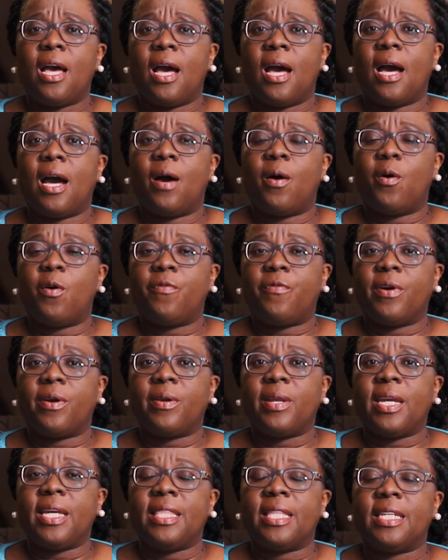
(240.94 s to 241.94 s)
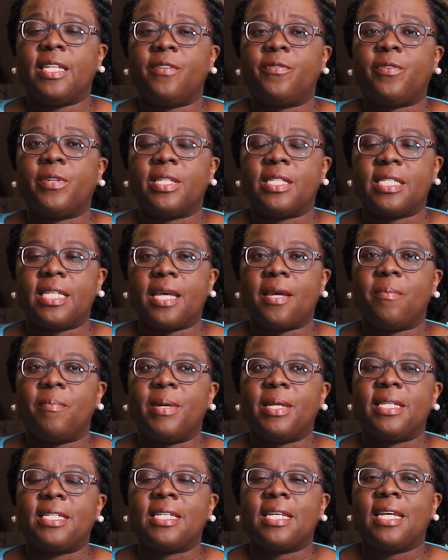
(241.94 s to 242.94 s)
offering in the different
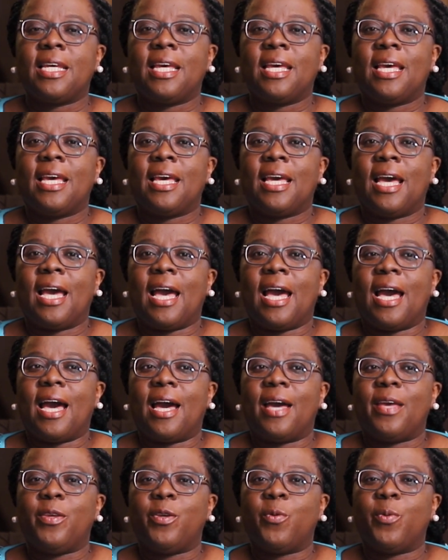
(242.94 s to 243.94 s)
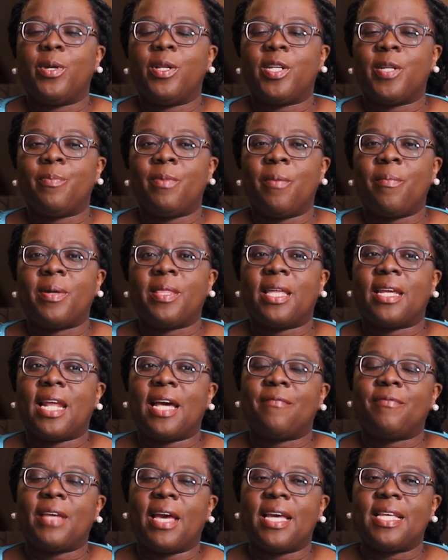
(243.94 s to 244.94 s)
segments, you will remember
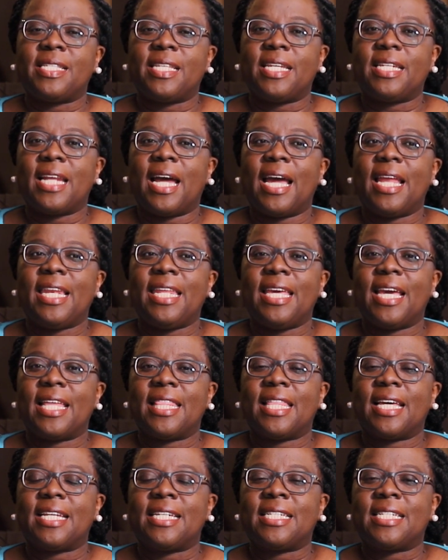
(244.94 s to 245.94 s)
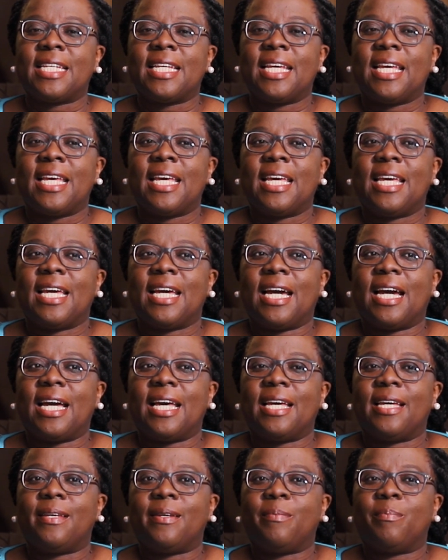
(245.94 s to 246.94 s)
that I said earlier that
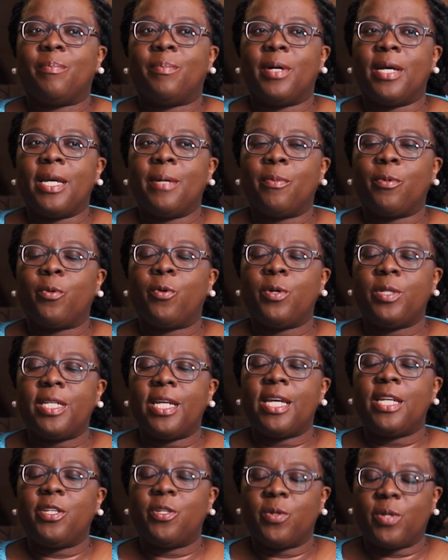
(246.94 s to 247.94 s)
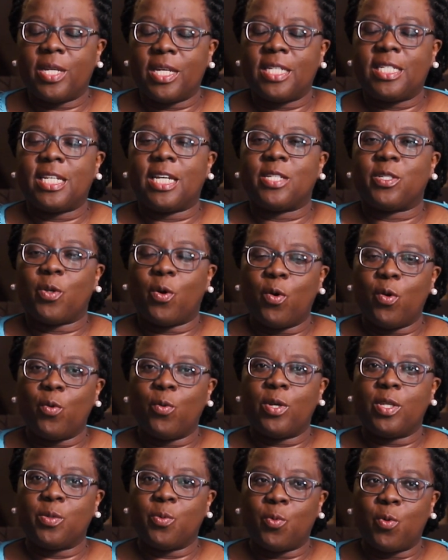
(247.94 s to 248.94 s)
good educators
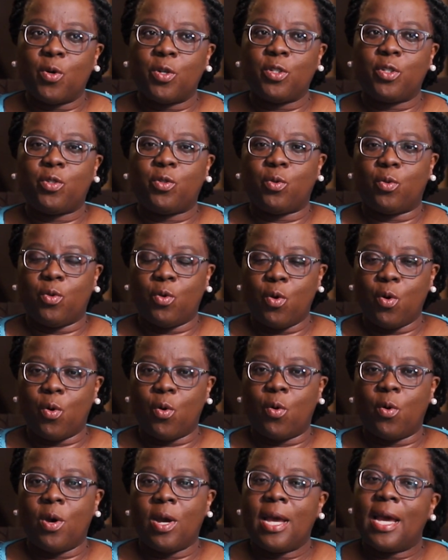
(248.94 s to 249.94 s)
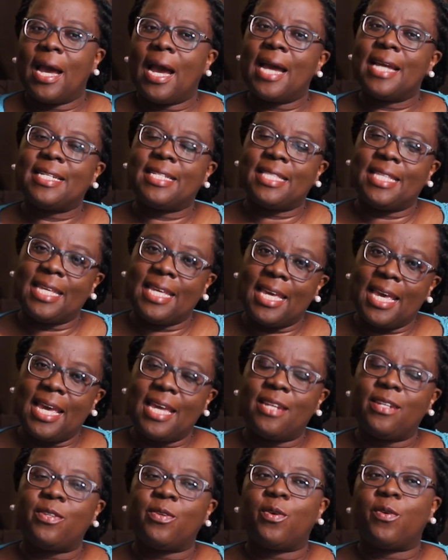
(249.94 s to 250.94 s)
always want to know at the
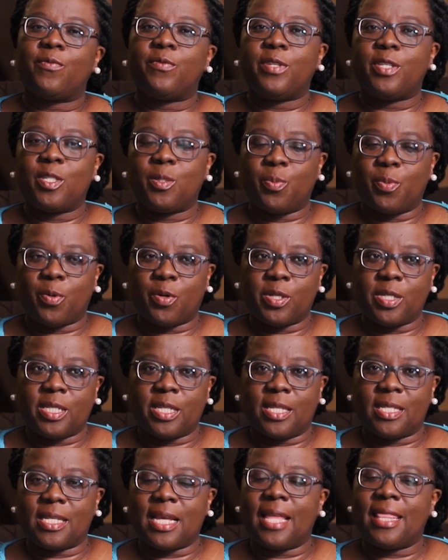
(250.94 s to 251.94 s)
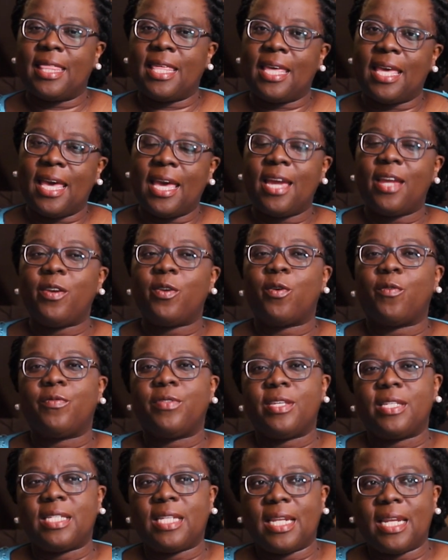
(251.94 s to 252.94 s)
end of this process, at the end
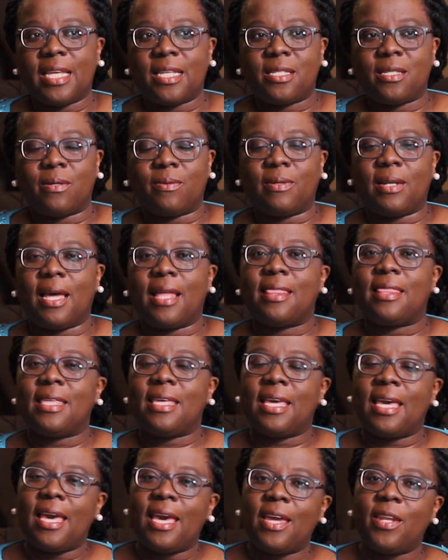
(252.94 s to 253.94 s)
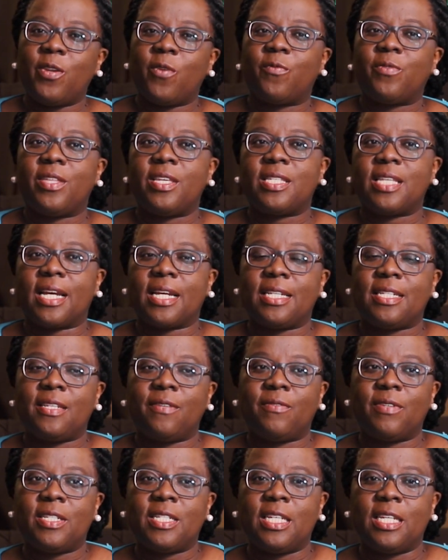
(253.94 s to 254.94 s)
of this lesson, at the end of this
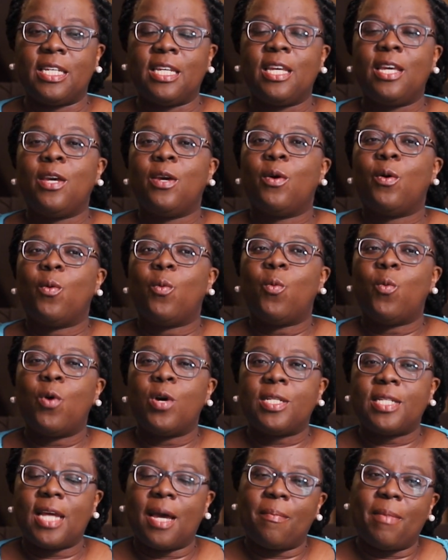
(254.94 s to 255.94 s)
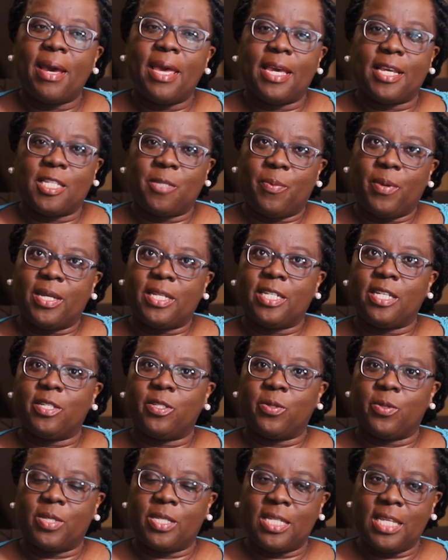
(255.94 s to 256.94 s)
activity, what am I
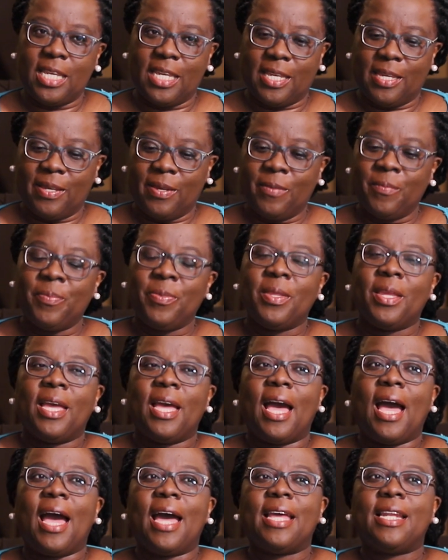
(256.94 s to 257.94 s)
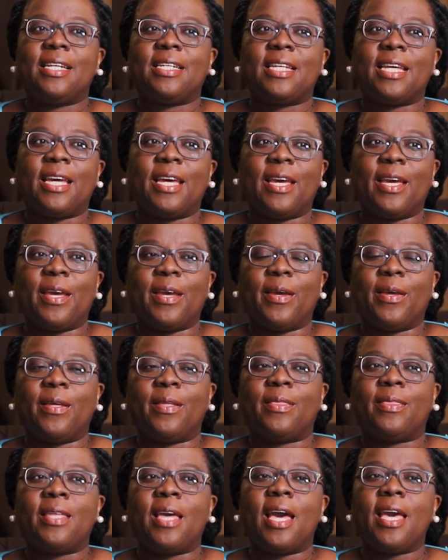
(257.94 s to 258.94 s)
expecting to see? And
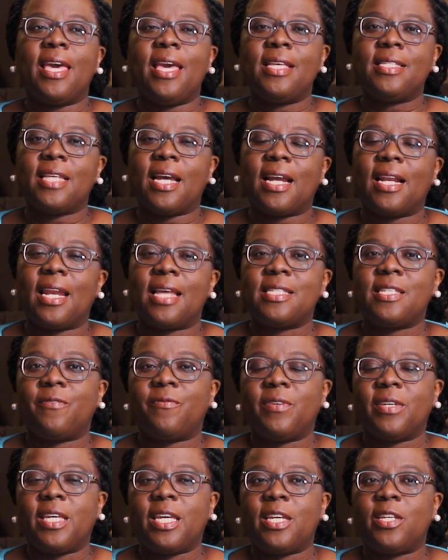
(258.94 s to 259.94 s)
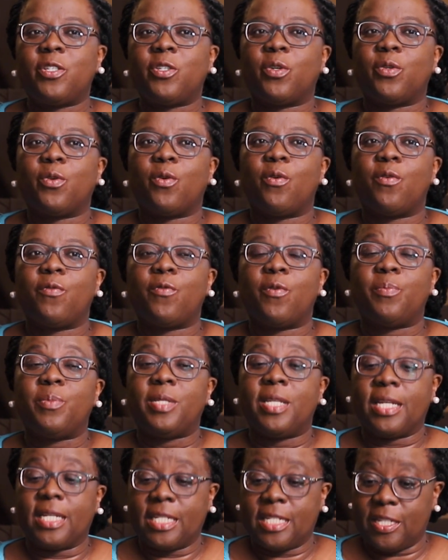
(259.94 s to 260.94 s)
there is a classification of
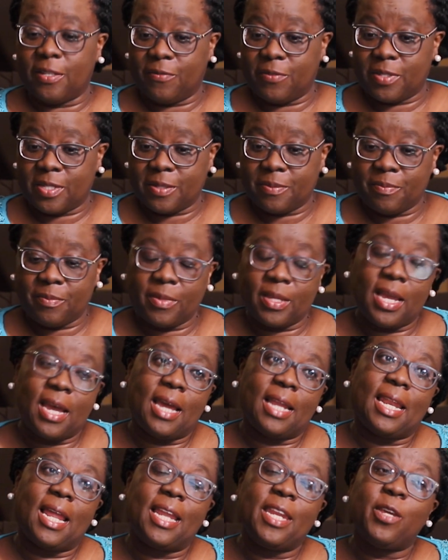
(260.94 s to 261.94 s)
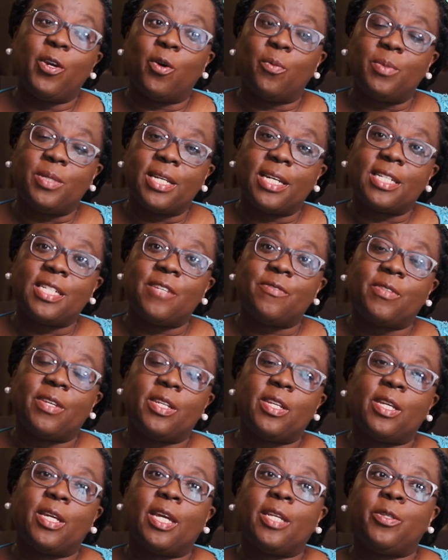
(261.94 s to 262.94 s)
objectives, learning objectives
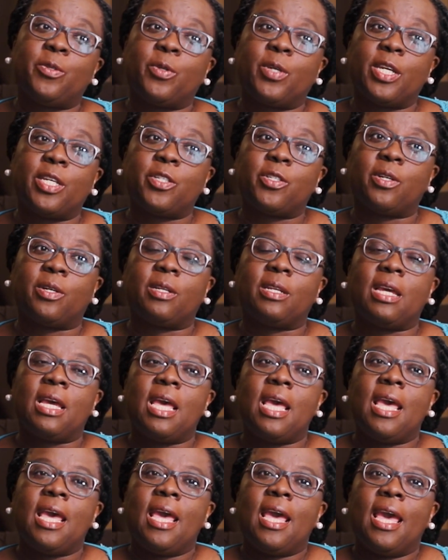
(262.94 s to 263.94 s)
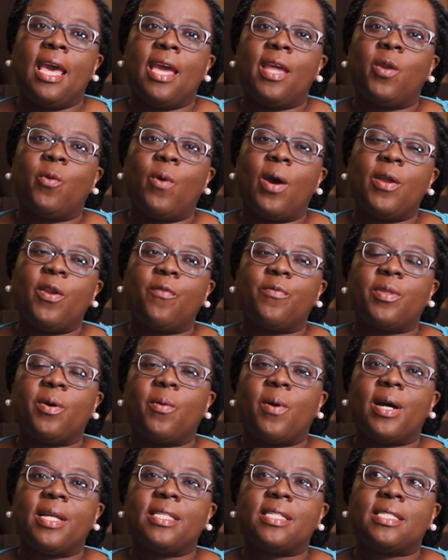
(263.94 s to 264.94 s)
in education. And one of
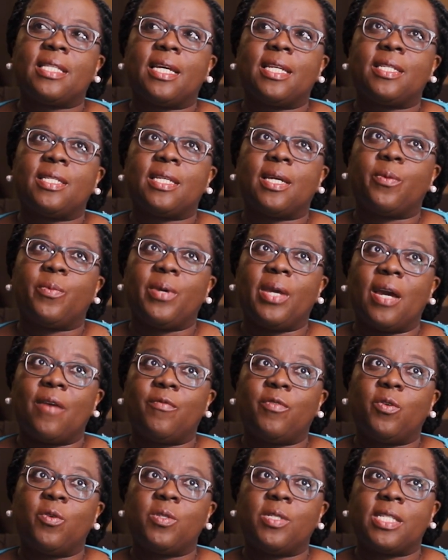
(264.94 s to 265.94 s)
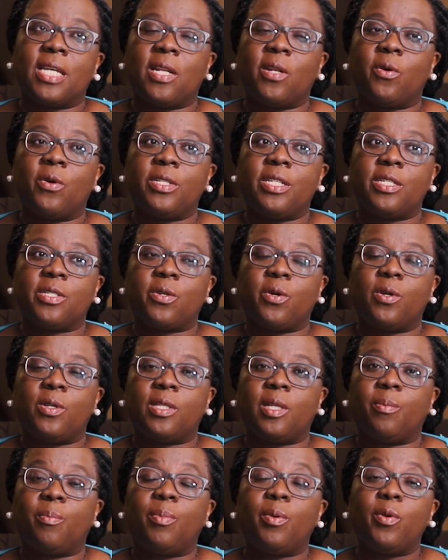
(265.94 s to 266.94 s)
the ones that we have used a lot is
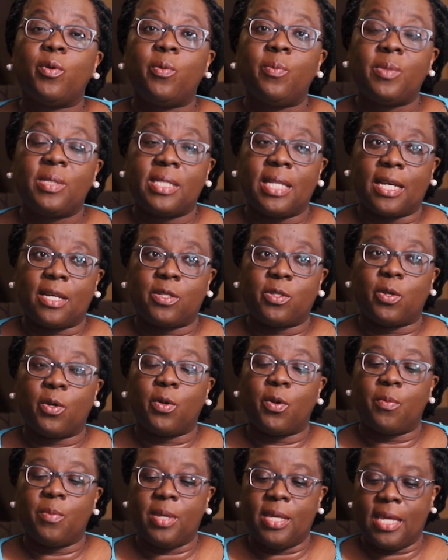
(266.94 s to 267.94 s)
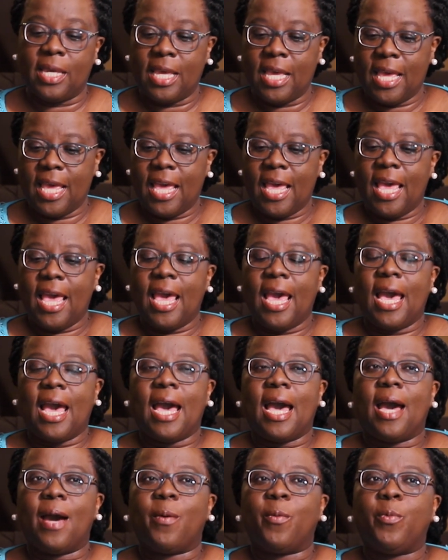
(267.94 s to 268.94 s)
called the Bloom's taxonomy,
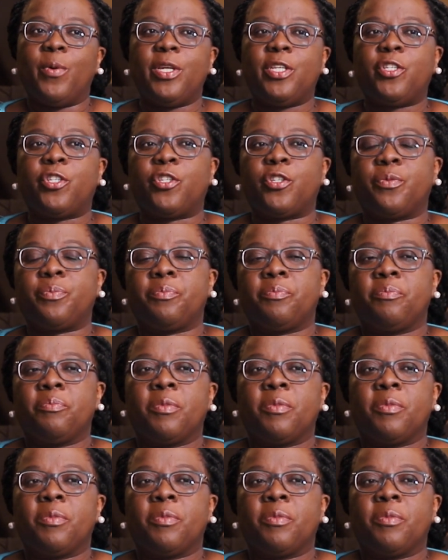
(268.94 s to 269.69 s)
which